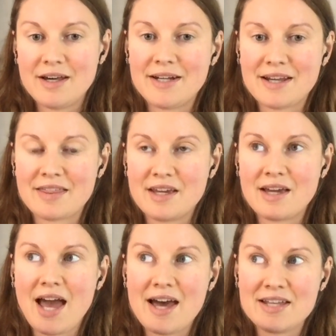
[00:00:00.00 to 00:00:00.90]
And I
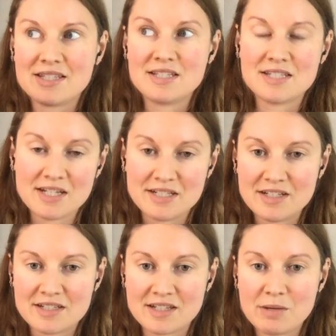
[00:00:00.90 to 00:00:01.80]
think as these
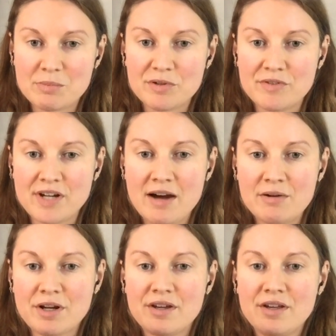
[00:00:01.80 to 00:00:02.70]
ideas get proven
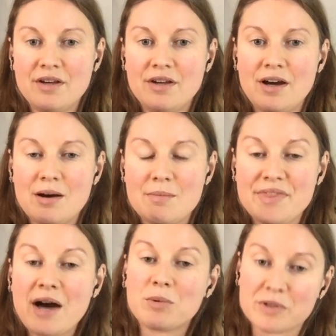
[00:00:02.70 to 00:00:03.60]
out, um,
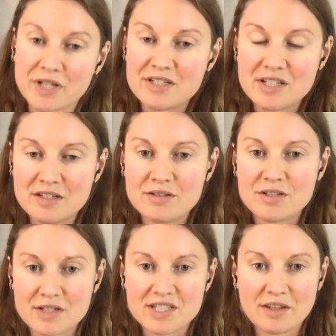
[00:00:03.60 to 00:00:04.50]
that will continue
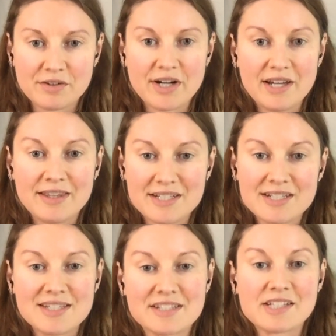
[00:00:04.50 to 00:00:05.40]
to accelerate. And
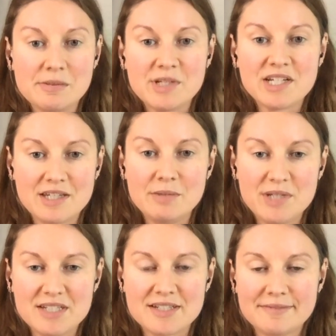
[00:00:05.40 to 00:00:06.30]
that's, that's going to be a key
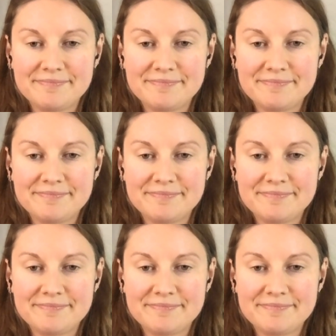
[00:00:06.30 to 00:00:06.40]
piece.